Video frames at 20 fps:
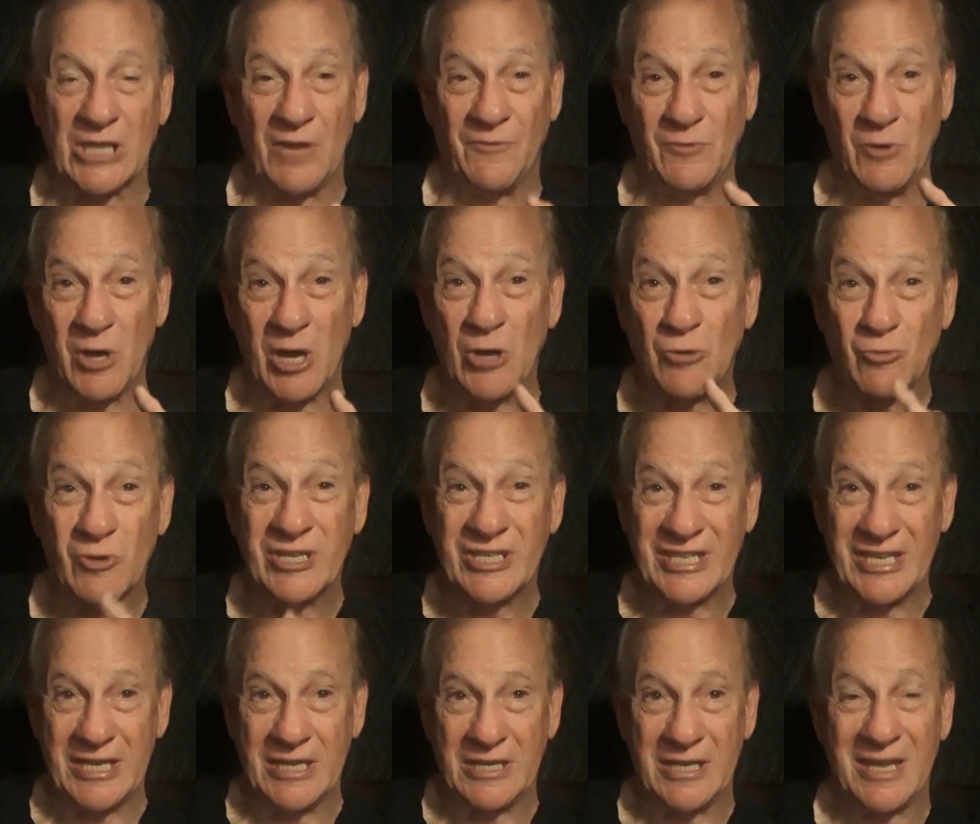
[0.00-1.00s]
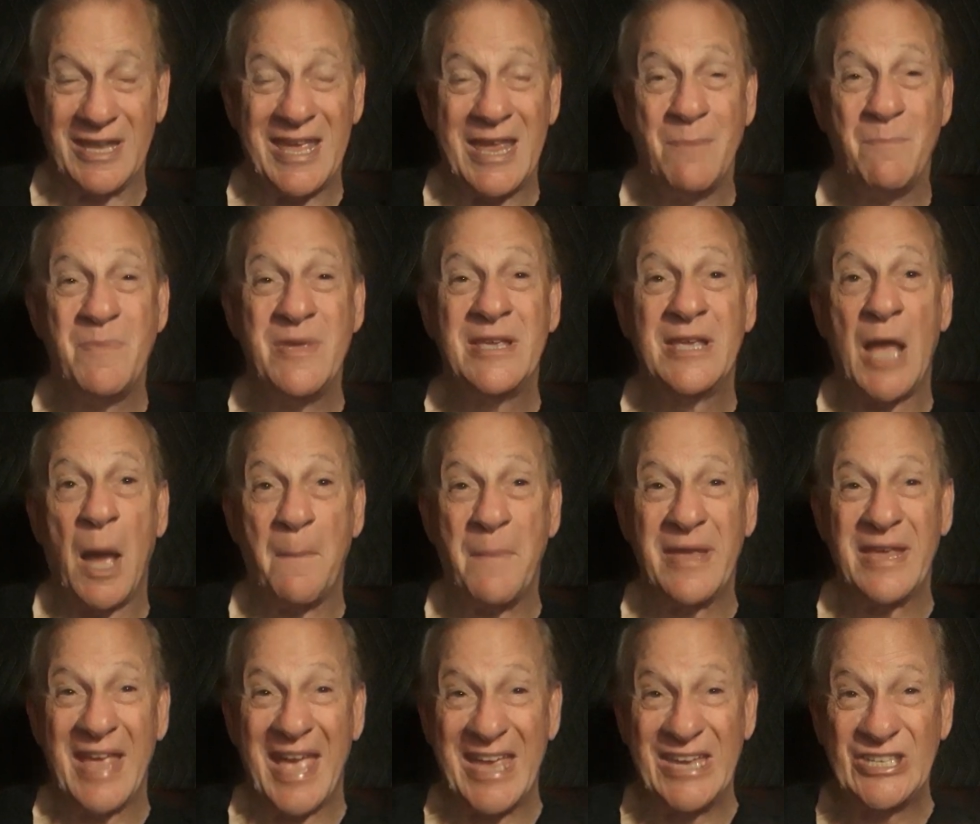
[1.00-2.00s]
if you're interested in
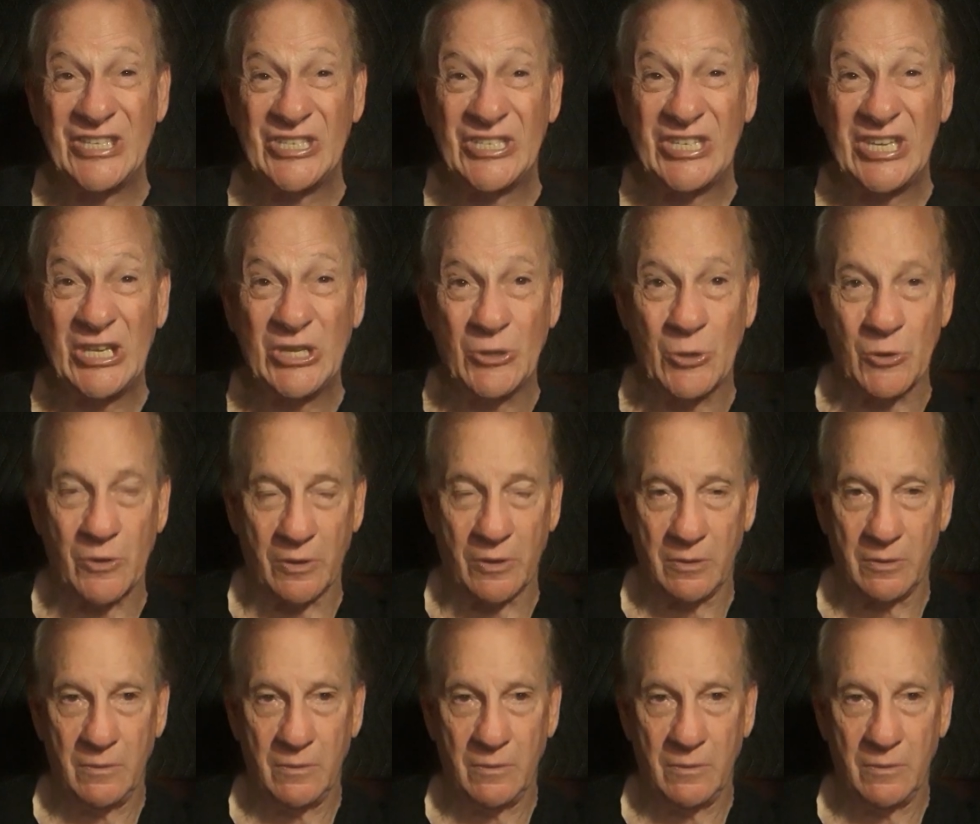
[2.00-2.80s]
becoming a seeker